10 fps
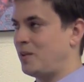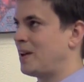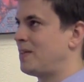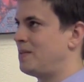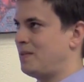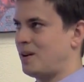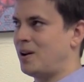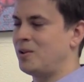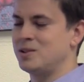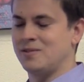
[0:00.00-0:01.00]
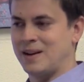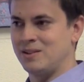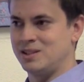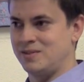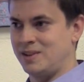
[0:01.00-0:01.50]
If you've got hundreds of
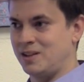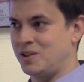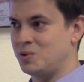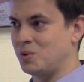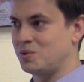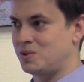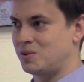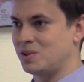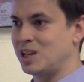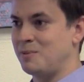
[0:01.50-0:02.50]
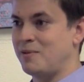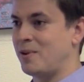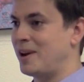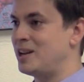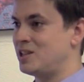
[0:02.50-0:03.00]
thousands of individuals, there's going to be
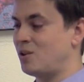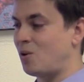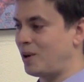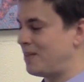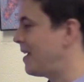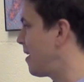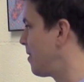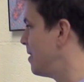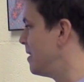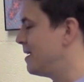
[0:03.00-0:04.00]
variation already there.